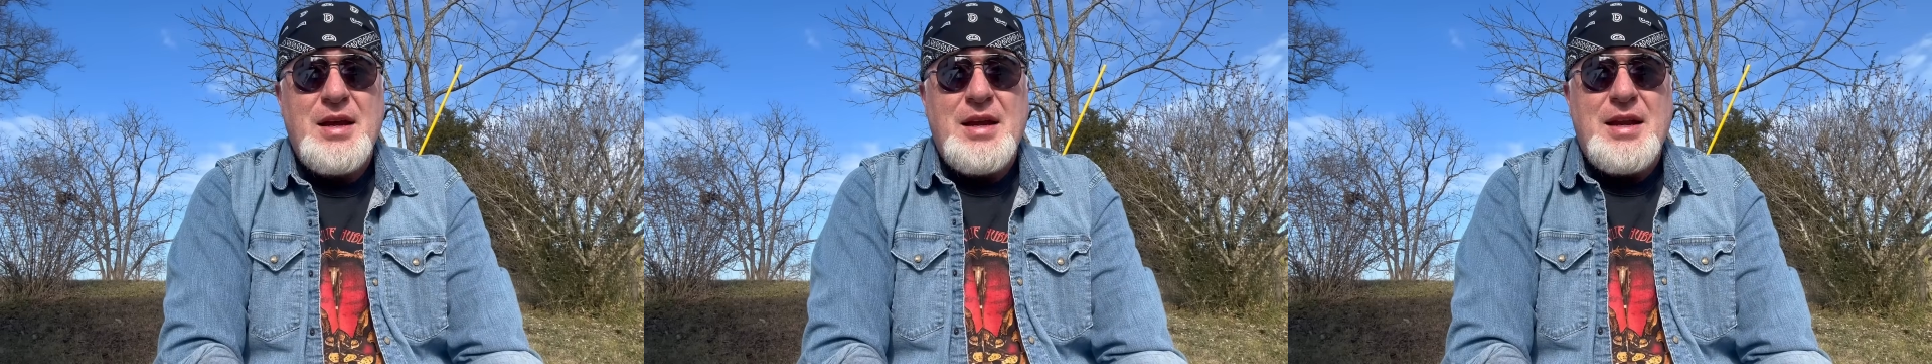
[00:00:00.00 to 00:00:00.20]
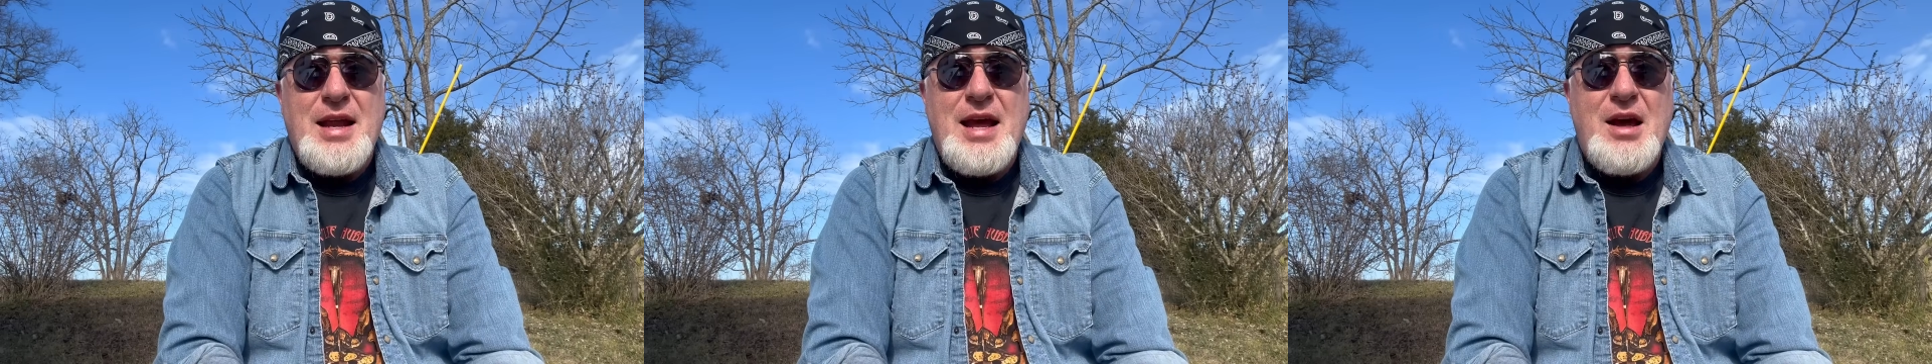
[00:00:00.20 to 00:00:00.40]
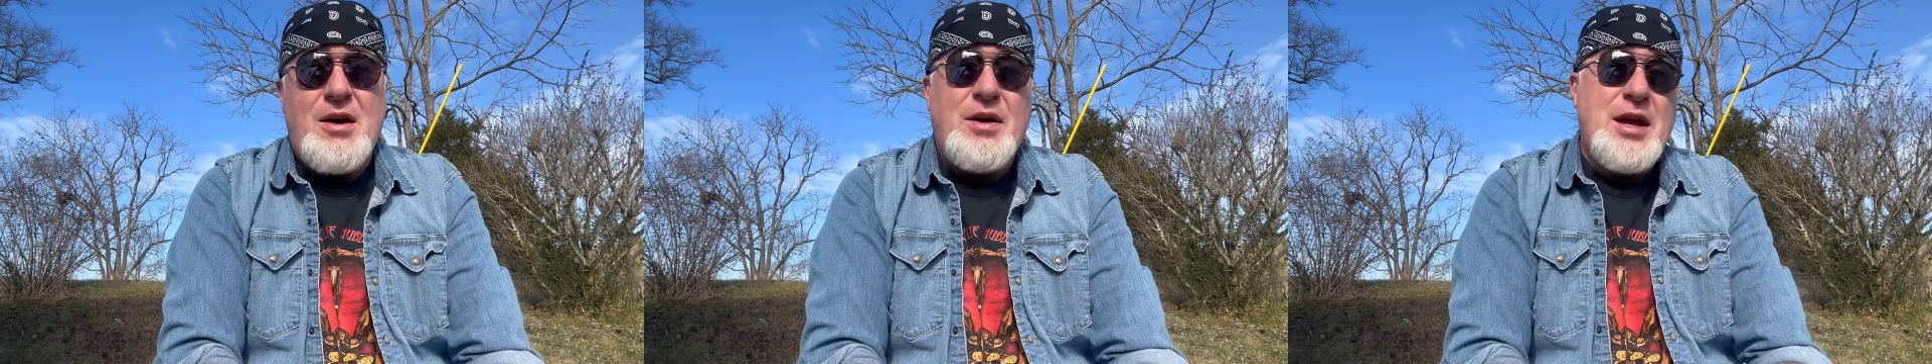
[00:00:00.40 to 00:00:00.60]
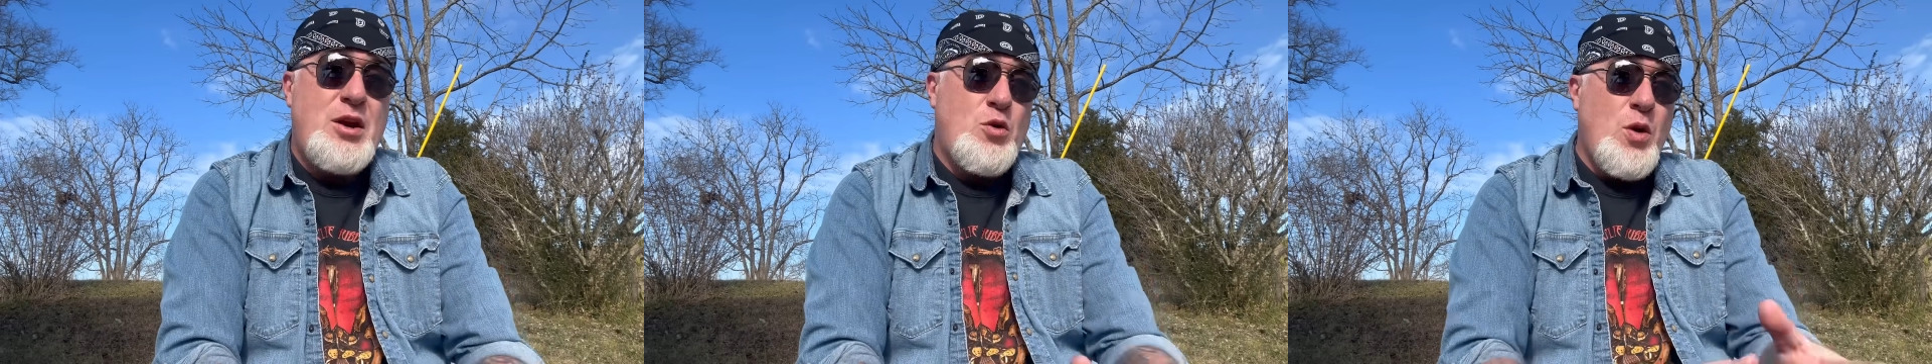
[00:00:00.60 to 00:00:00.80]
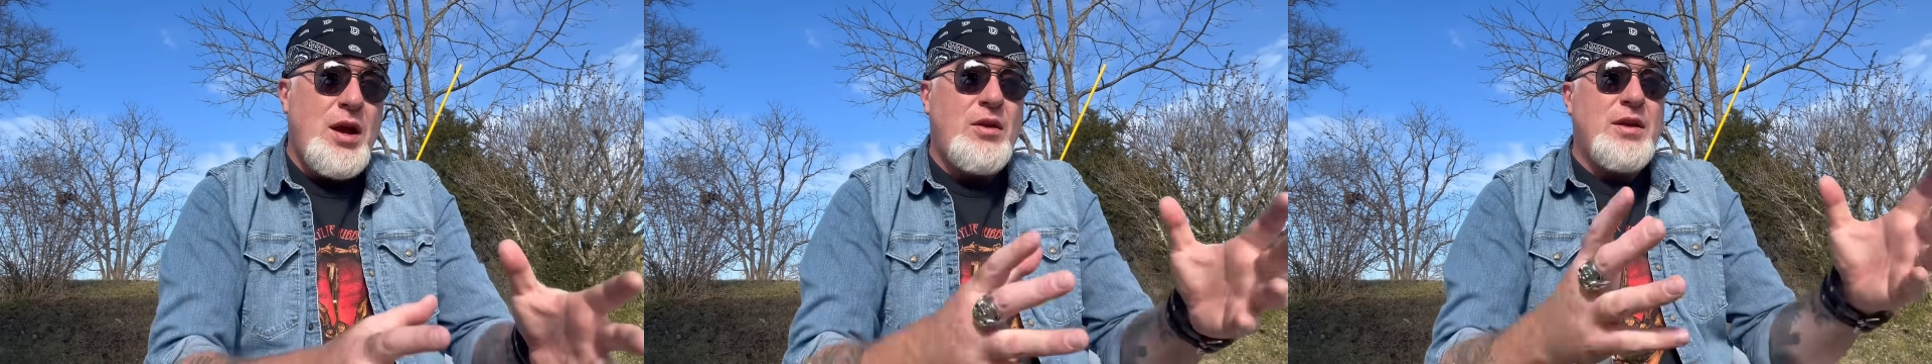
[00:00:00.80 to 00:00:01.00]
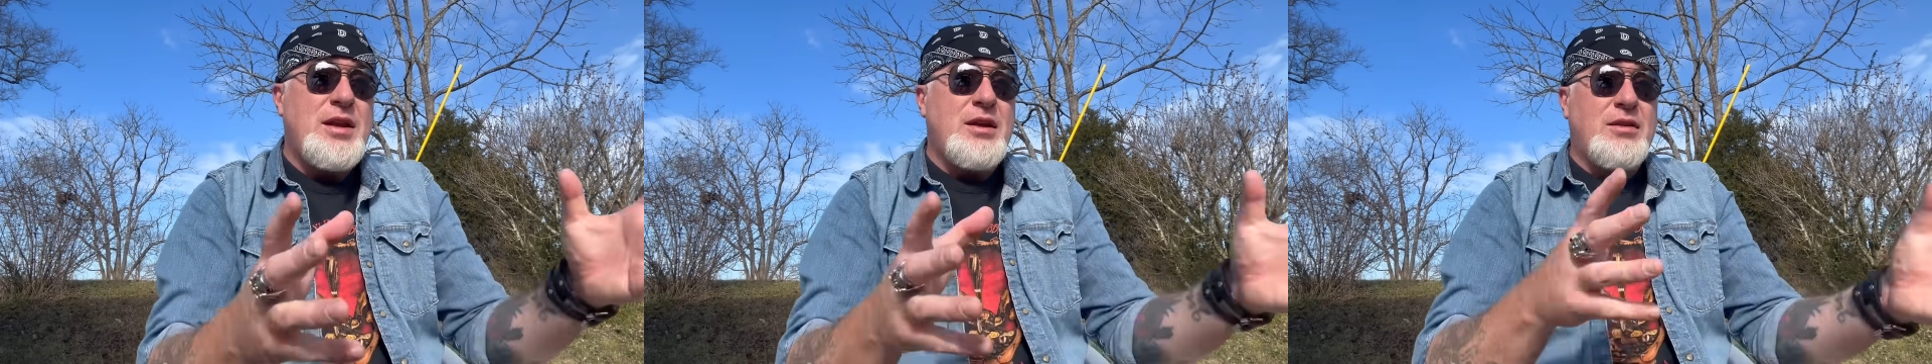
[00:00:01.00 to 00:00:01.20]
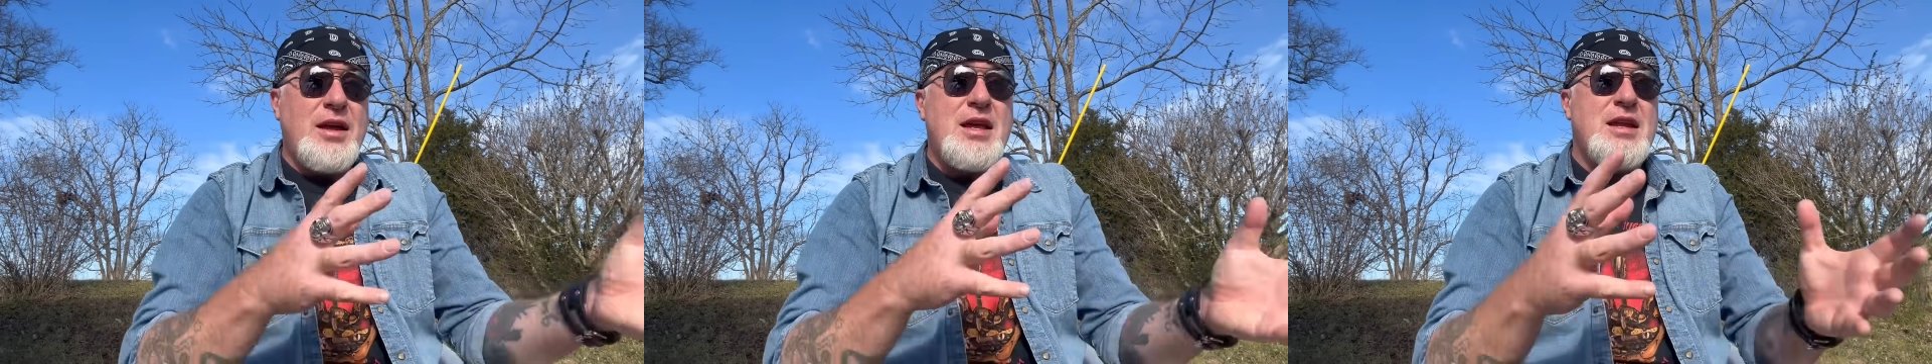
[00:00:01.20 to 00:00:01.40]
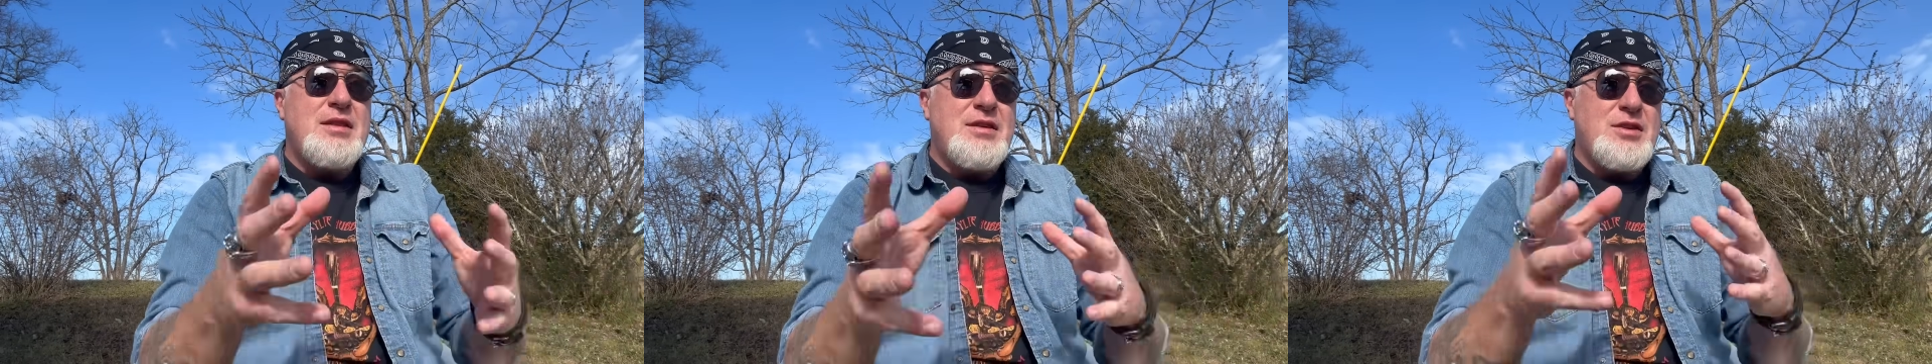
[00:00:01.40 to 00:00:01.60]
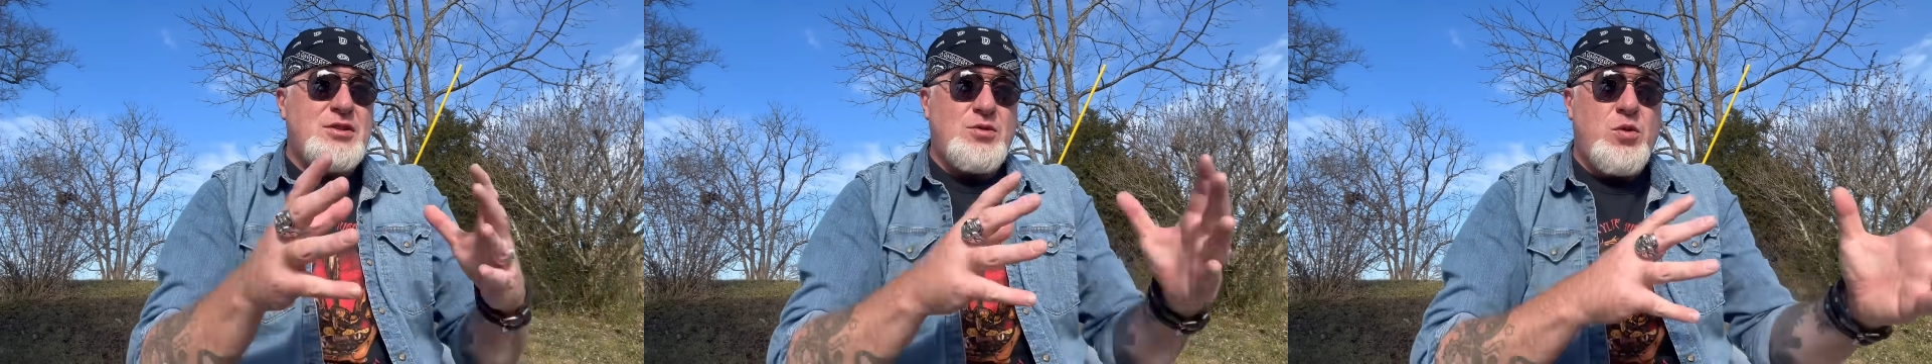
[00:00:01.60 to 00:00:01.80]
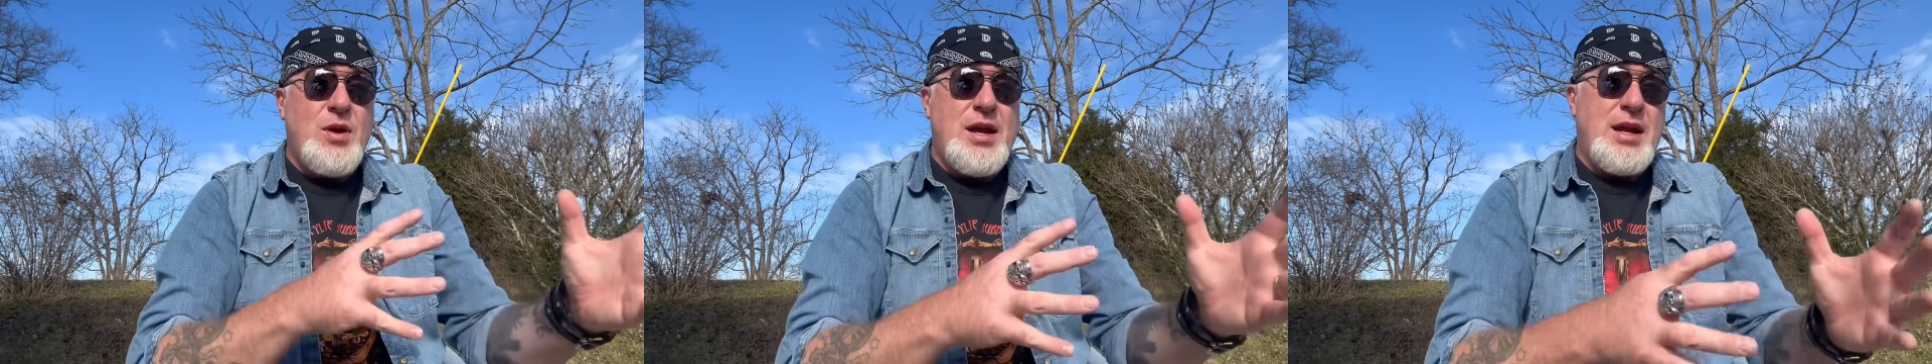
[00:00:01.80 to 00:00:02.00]
Now, he quickly deleted this
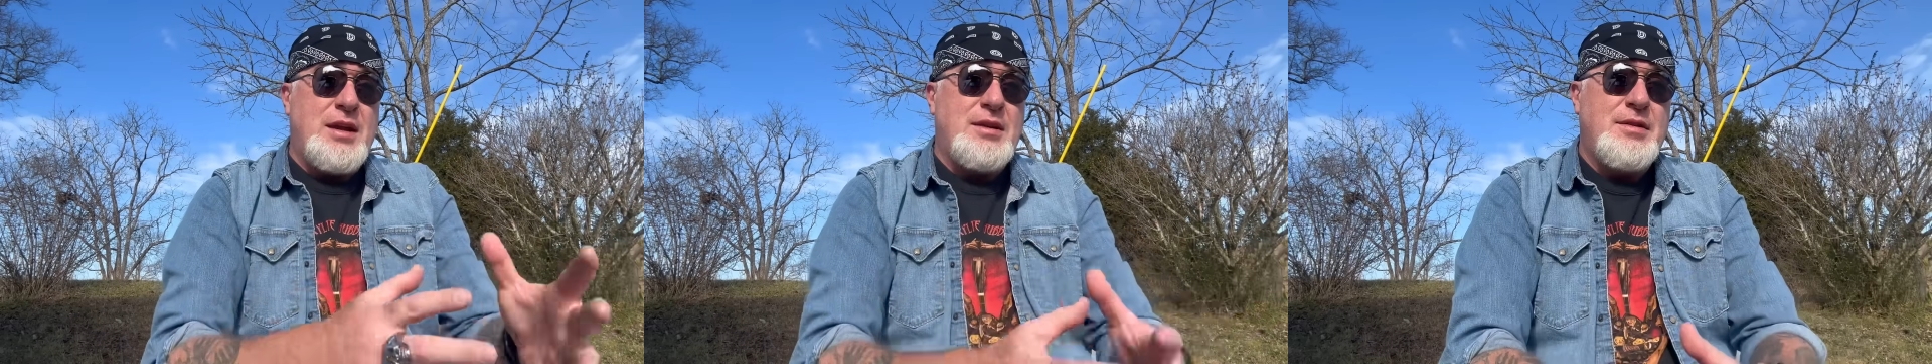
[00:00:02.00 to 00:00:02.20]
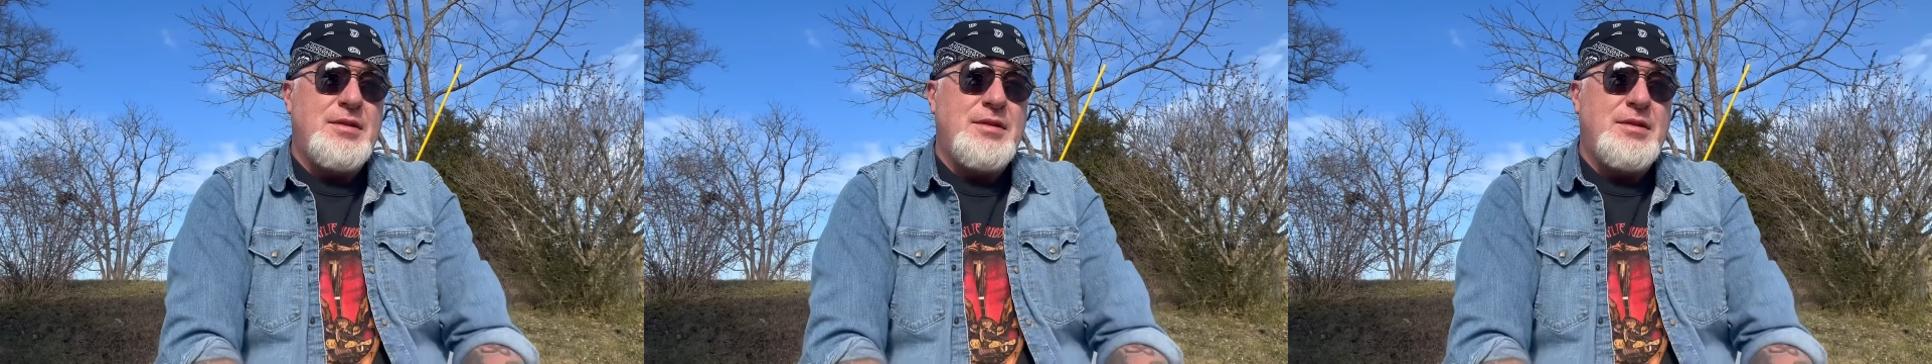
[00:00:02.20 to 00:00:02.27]
tweet,